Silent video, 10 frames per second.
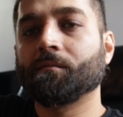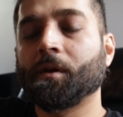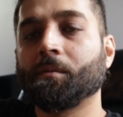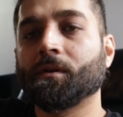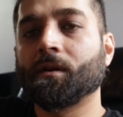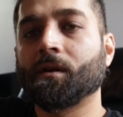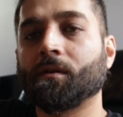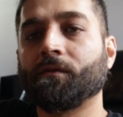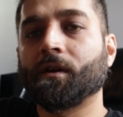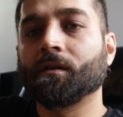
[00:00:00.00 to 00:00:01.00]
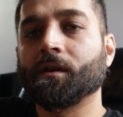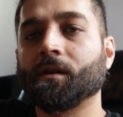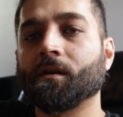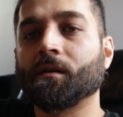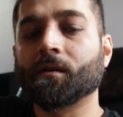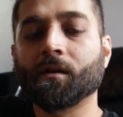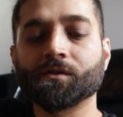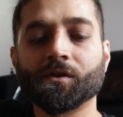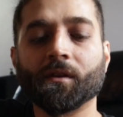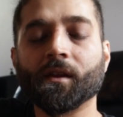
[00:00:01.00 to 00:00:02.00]
people are fairly
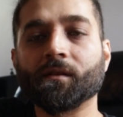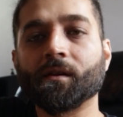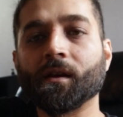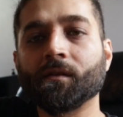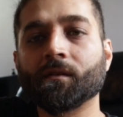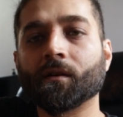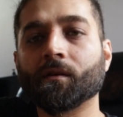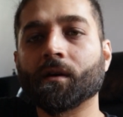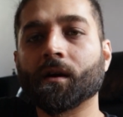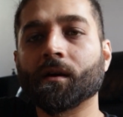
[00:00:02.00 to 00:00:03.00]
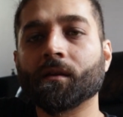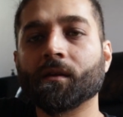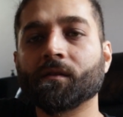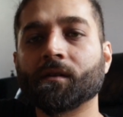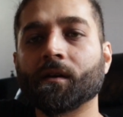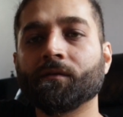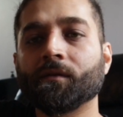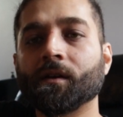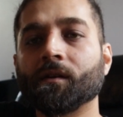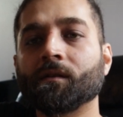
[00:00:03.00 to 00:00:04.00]
cultured these days, so this stuff
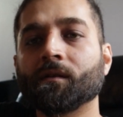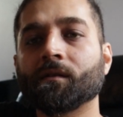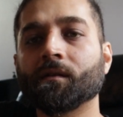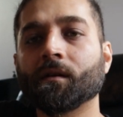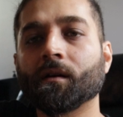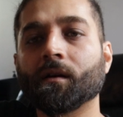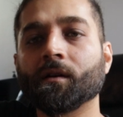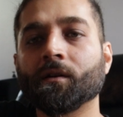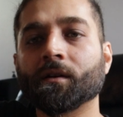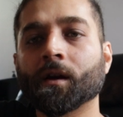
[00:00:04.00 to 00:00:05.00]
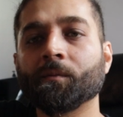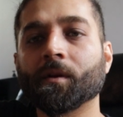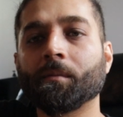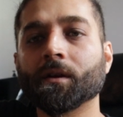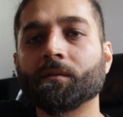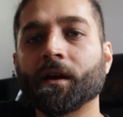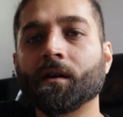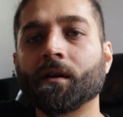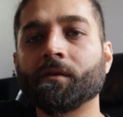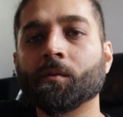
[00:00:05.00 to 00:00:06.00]
is it comes up on the
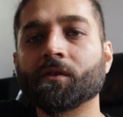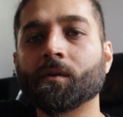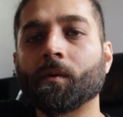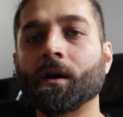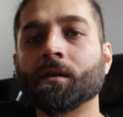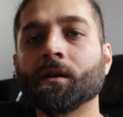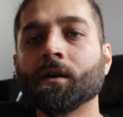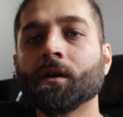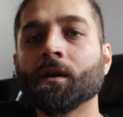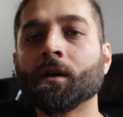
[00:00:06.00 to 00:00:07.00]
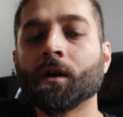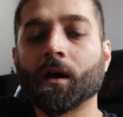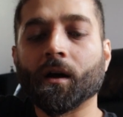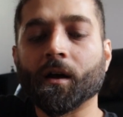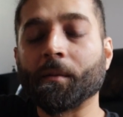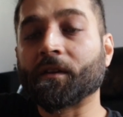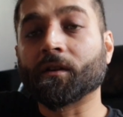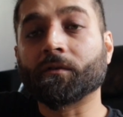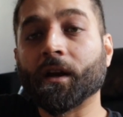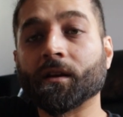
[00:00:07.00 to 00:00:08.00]
radar every once in a while. It makes
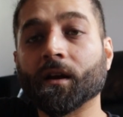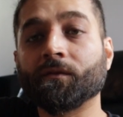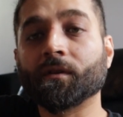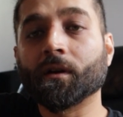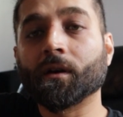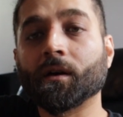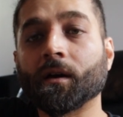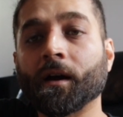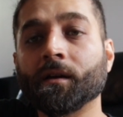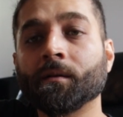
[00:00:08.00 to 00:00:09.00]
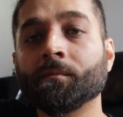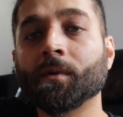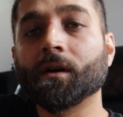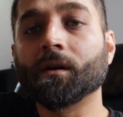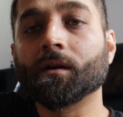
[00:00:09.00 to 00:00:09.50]
a great gift item,